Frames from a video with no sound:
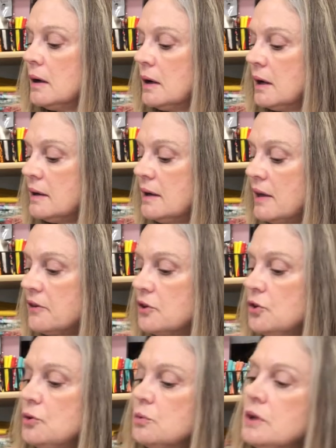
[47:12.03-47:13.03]
Another
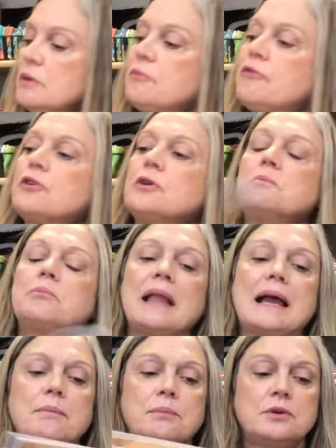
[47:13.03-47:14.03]
new one from
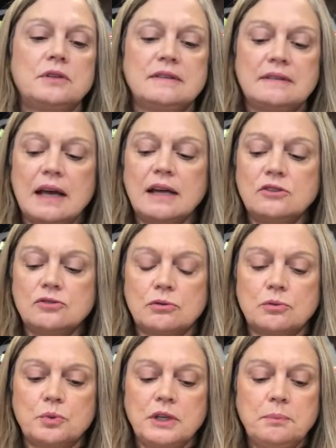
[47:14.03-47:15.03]
Blackbird Designs, or
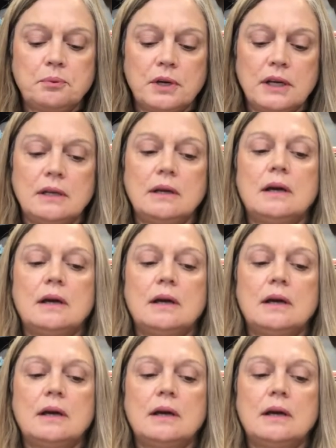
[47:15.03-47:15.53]
a reprint,